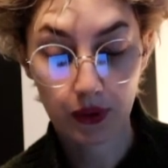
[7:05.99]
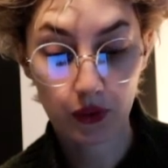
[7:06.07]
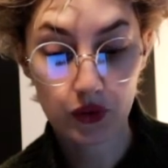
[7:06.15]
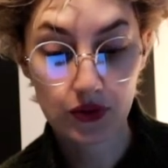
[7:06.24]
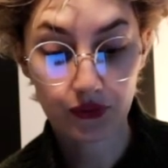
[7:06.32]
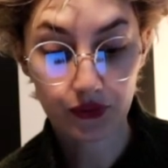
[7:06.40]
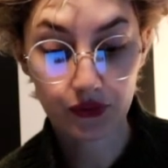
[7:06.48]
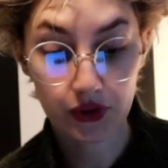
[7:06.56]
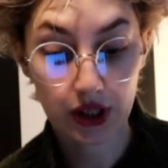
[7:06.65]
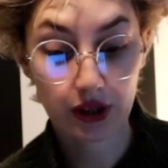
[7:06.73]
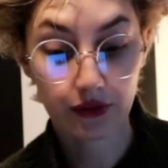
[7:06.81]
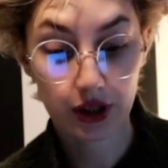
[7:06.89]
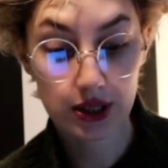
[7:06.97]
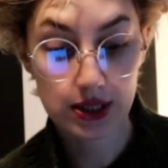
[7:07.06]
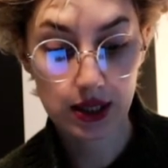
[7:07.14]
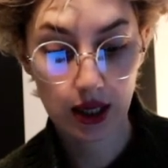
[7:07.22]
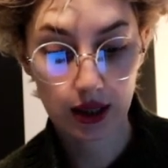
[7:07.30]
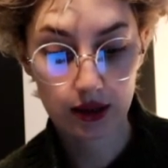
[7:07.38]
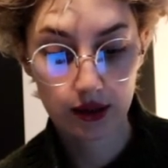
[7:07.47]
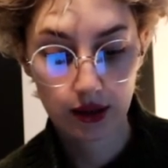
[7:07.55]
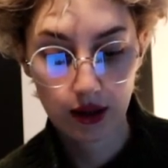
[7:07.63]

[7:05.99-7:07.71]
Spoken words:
It was very, very sad.